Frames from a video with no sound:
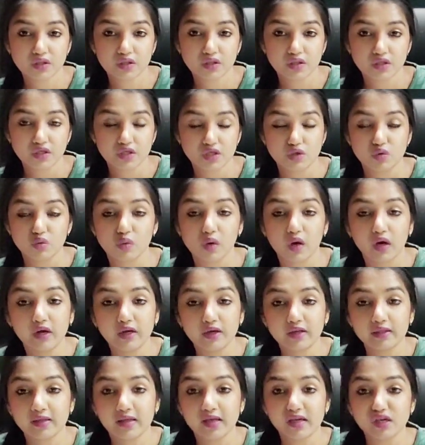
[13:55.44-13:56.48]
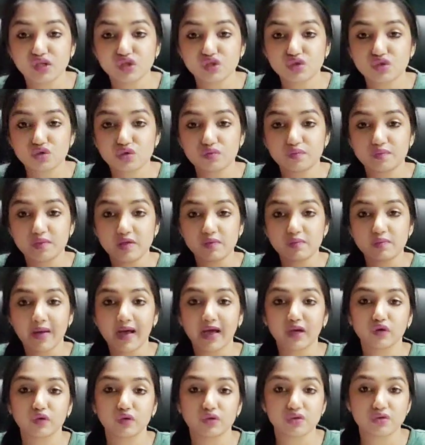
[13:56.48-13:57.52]
You want things to be
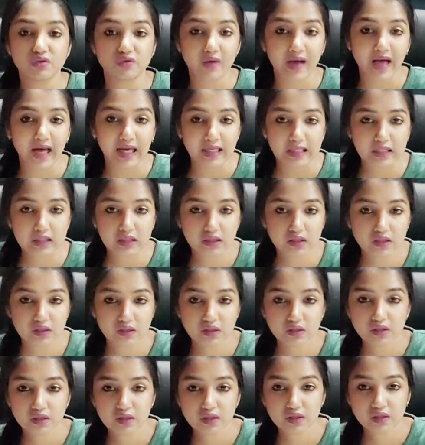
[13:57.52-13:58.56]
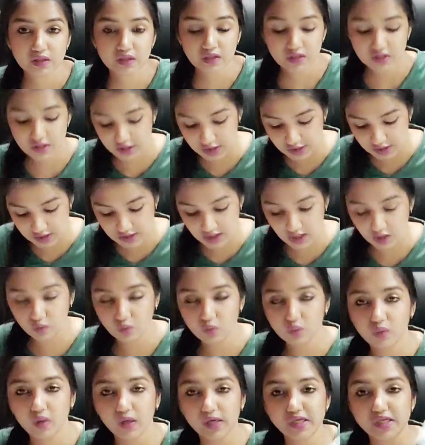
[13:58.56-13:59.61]
back on track. You don't
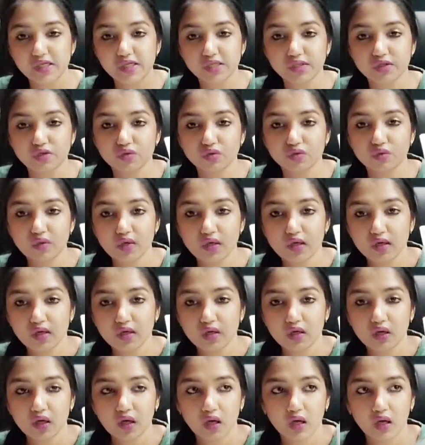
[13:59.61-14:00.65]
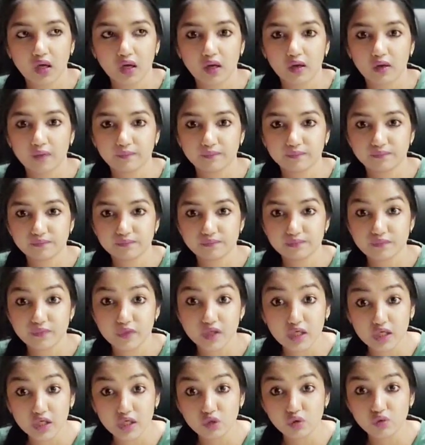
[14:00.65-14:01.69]
want it to
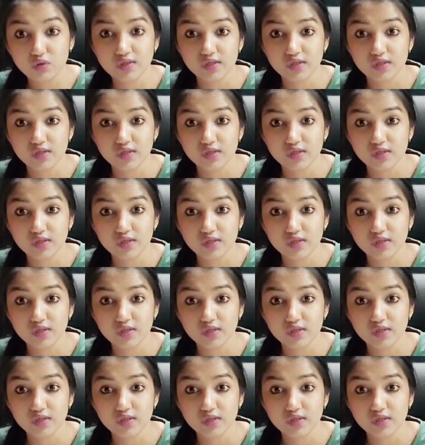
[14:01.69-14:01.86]
lose